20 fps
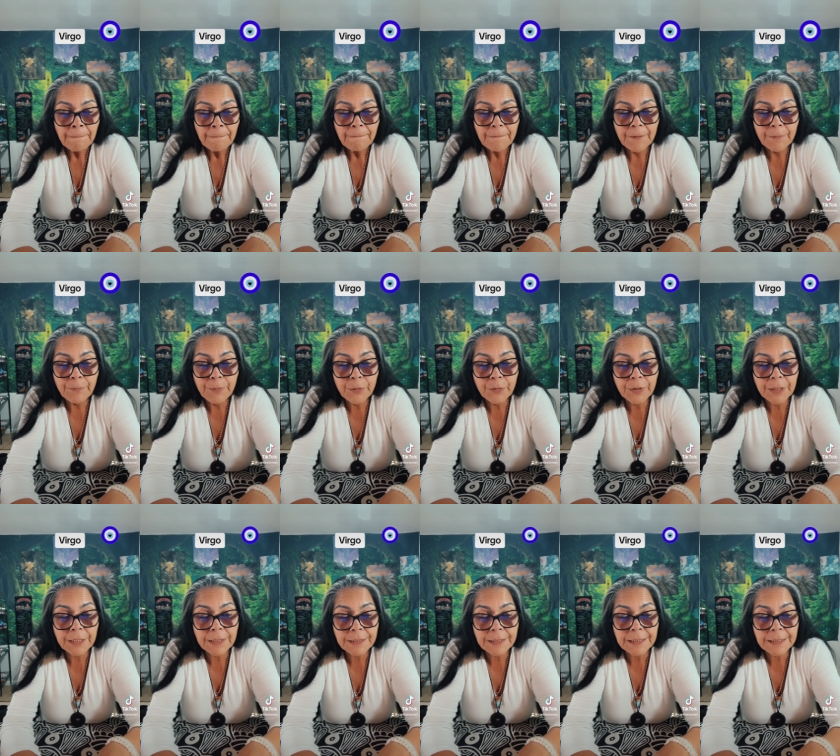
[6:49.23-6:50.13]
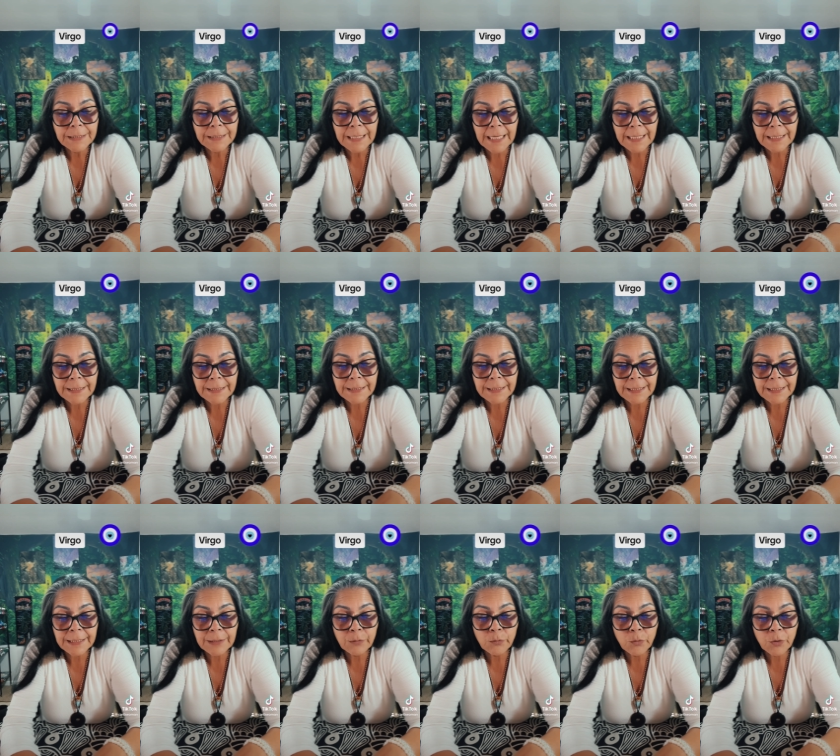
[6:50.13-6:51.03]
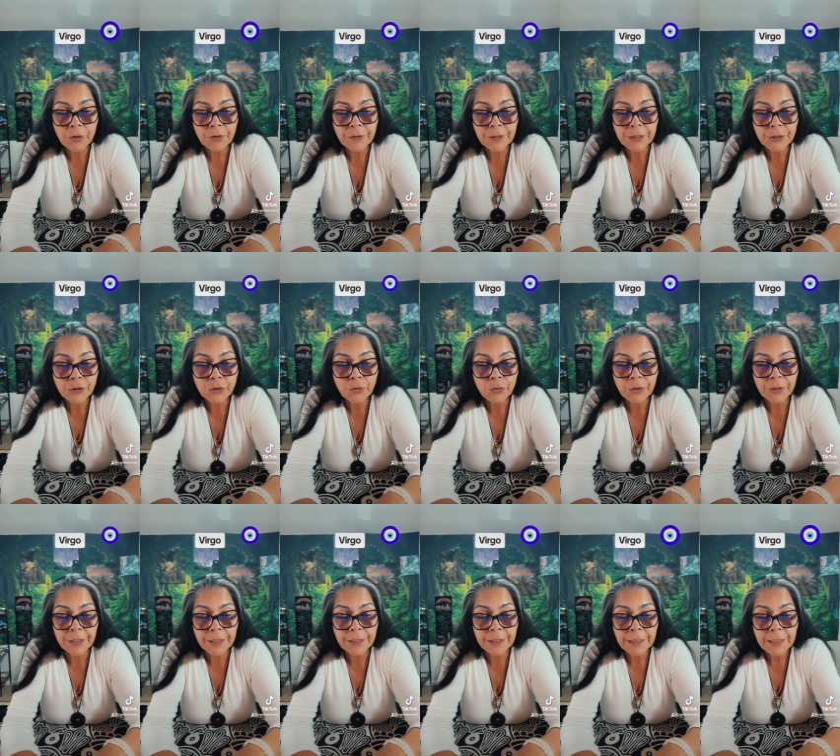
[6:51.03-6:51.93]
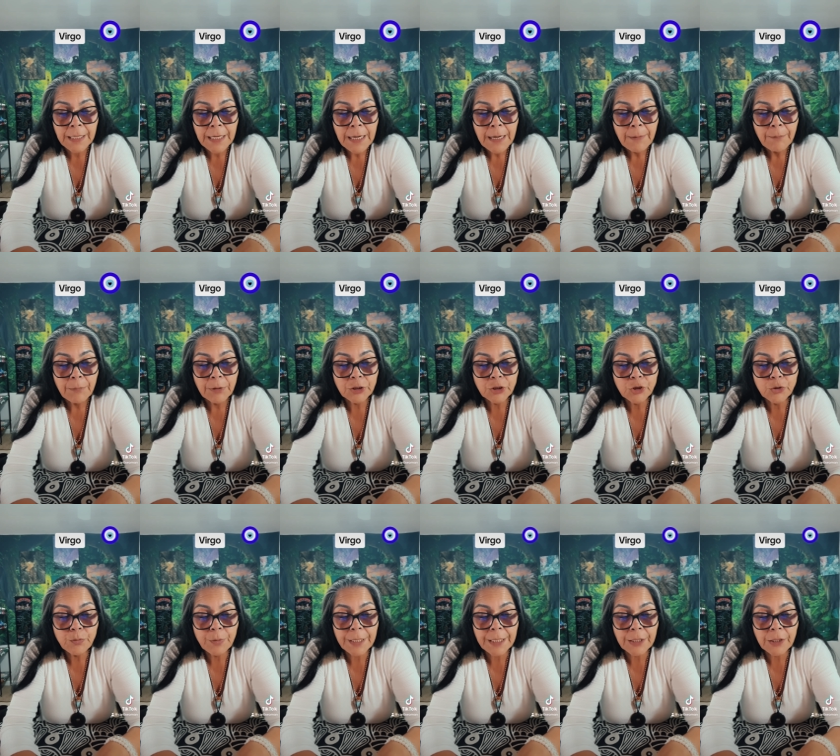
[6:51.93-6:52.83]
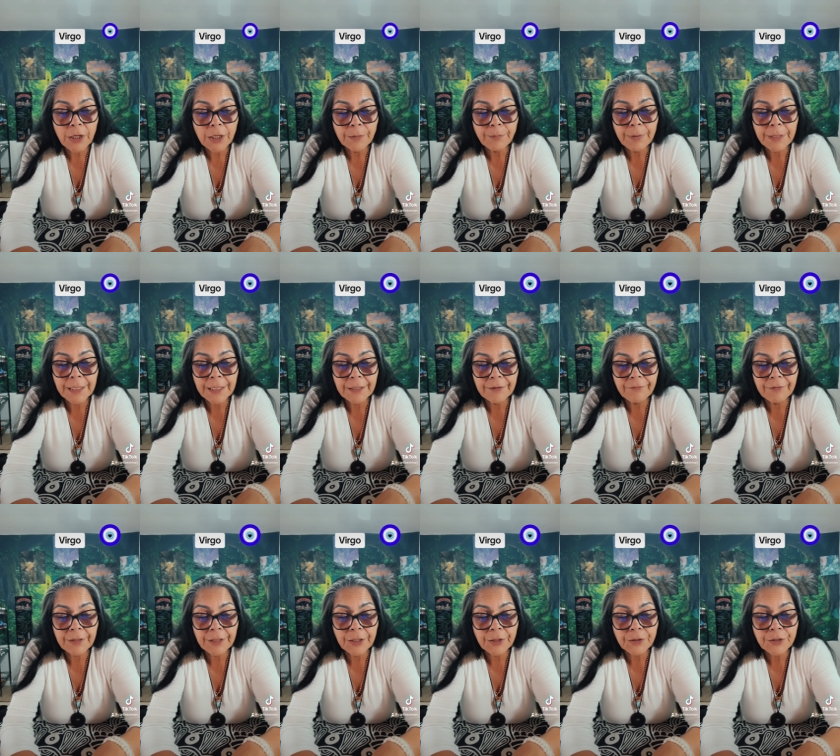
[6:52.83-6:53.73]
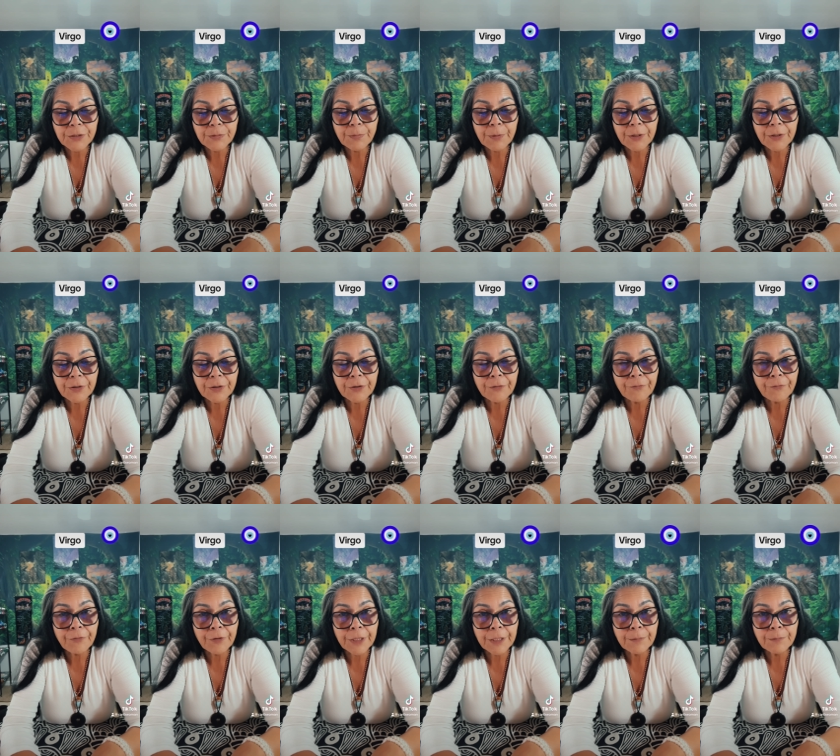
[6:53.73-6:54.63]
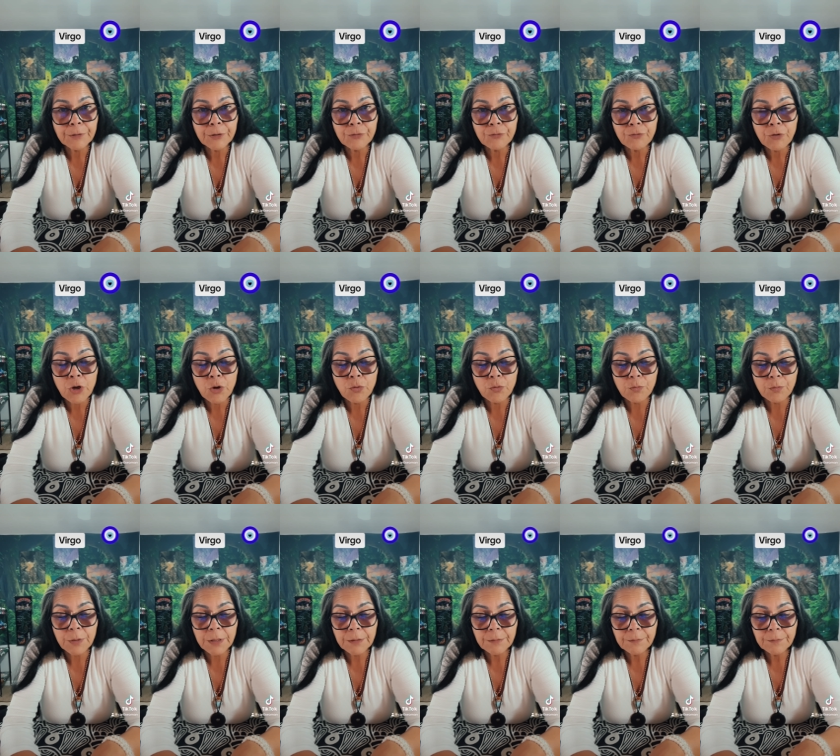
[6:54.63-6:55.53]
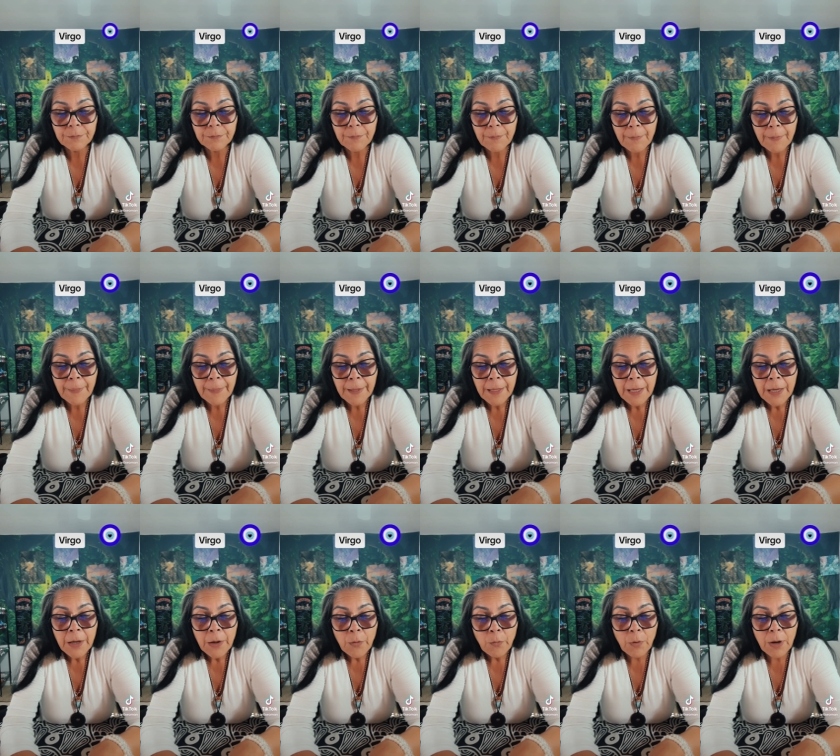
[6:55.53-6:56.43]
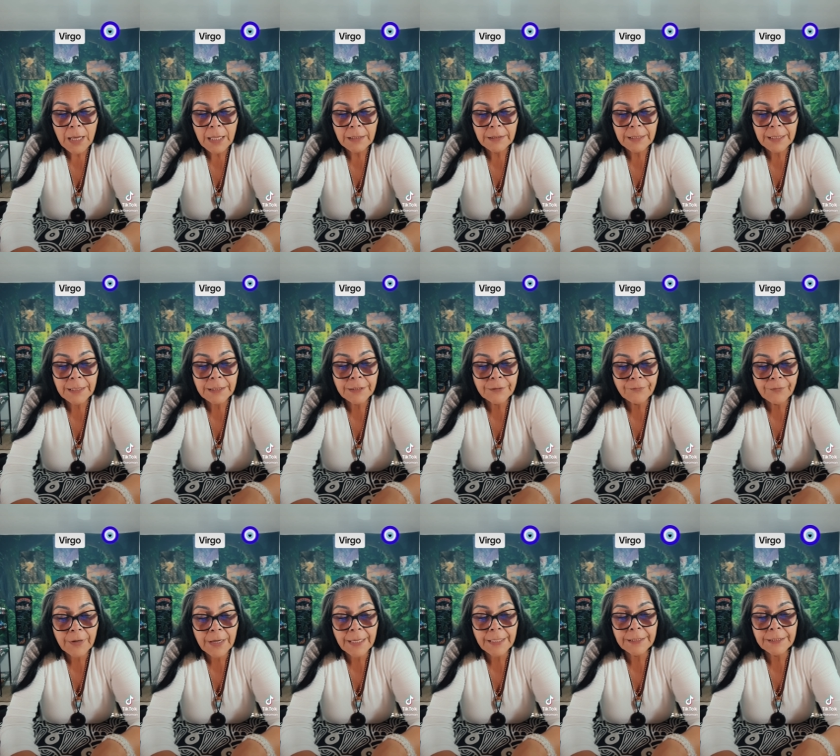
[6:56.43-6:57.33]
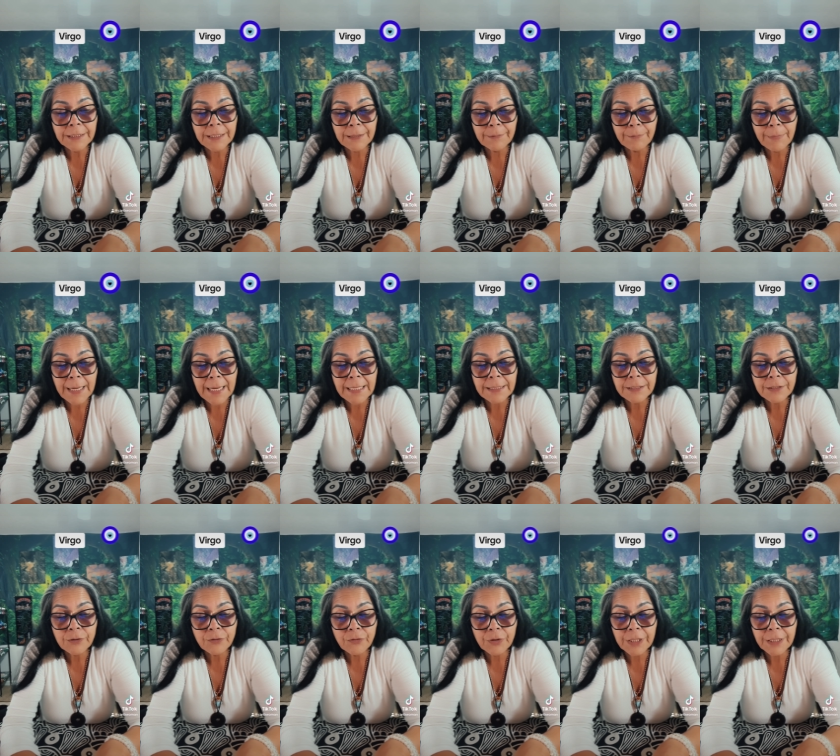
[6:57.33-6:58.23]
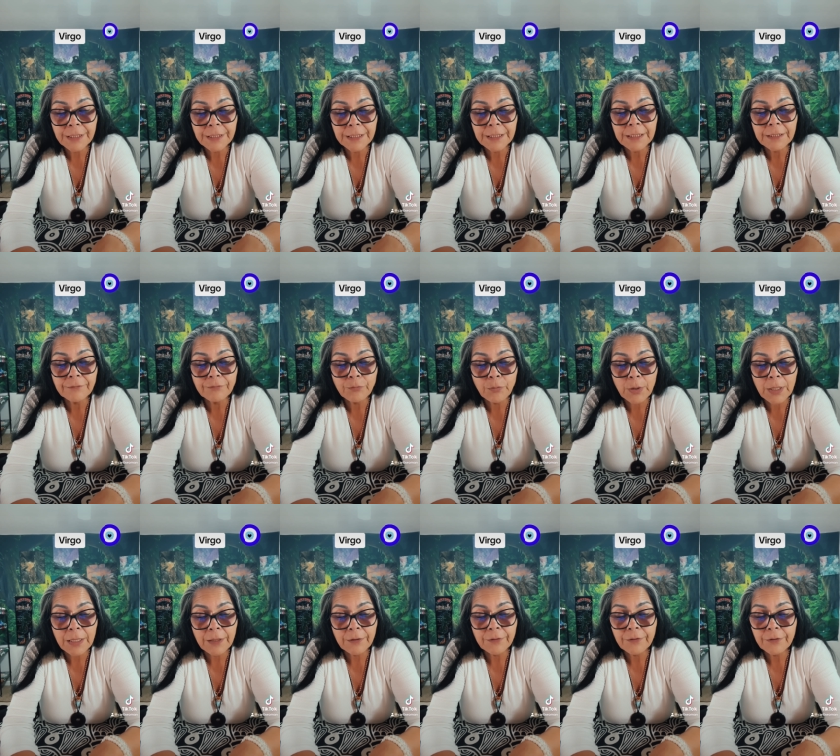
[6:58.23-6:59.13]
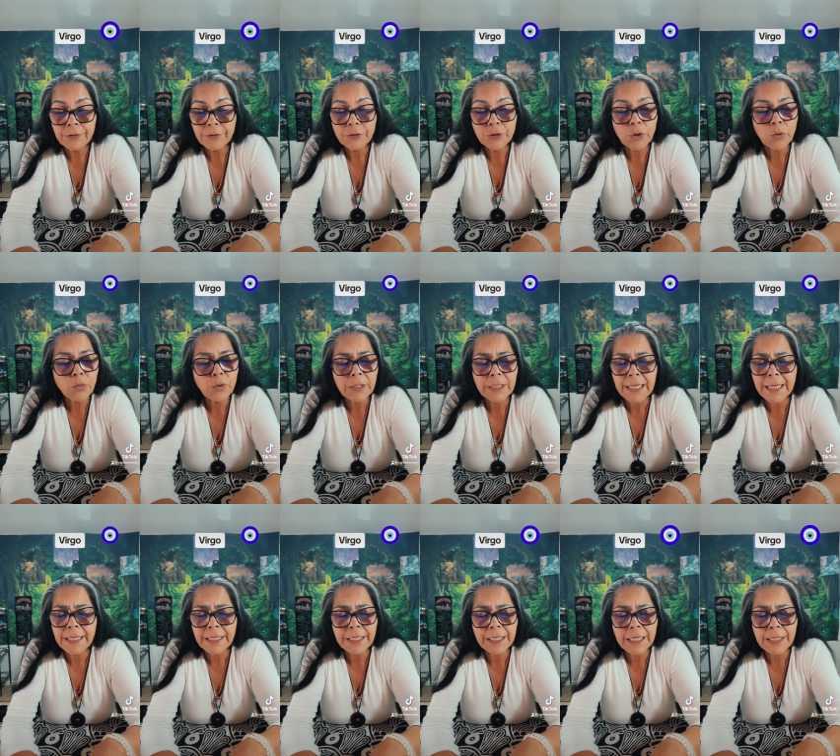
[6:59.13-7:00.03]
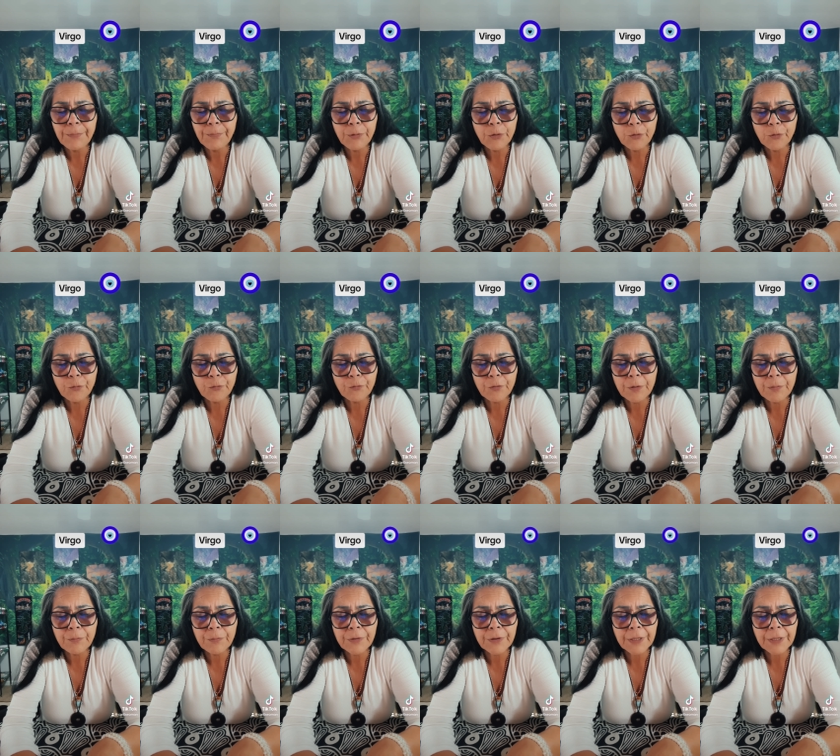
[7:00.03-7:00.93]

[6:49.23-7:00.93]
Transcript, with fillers: The beauty is enticing and worth enjoying, but you may not be giving your spirit the freedom to roam. While it's fine to amass a great deal of wealth, don't let it keep you from the